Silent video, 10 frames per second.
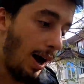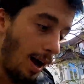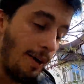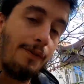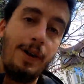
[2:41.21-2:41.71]

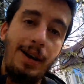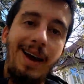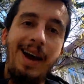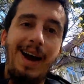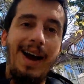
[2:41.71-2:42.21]
I
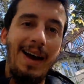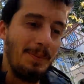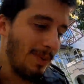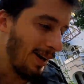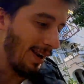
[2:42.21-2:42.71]
think I
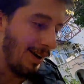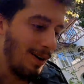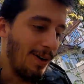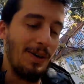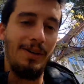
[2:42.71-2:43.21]
am gonna
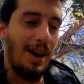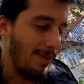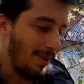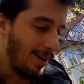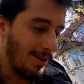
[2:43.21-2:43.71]
go
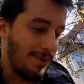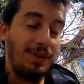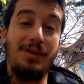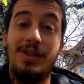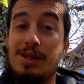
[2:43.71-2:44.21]
there, because
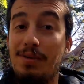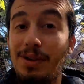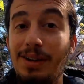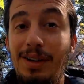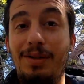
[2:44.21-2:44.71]
50
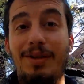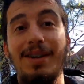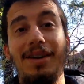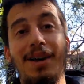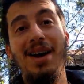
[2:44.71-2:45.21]
zloty,
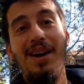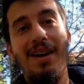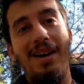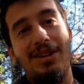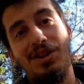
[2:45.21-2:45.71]

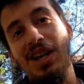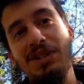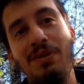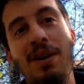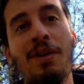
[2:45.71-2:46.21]
it's
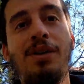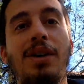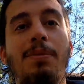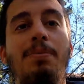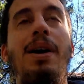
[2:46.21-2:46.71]
just one
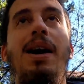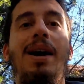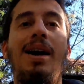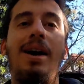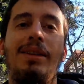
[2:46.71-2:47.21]
order,
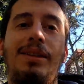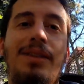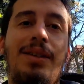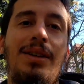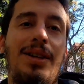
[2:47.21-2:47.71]
but
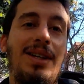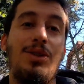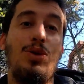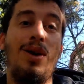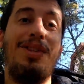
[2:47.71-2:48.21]

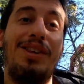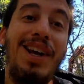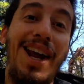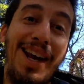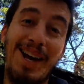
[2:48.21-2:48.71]
it's
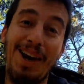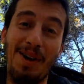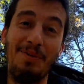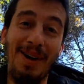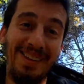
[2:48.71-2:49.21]
23
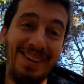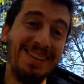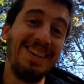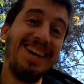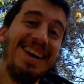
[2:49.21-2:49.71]
kilometers,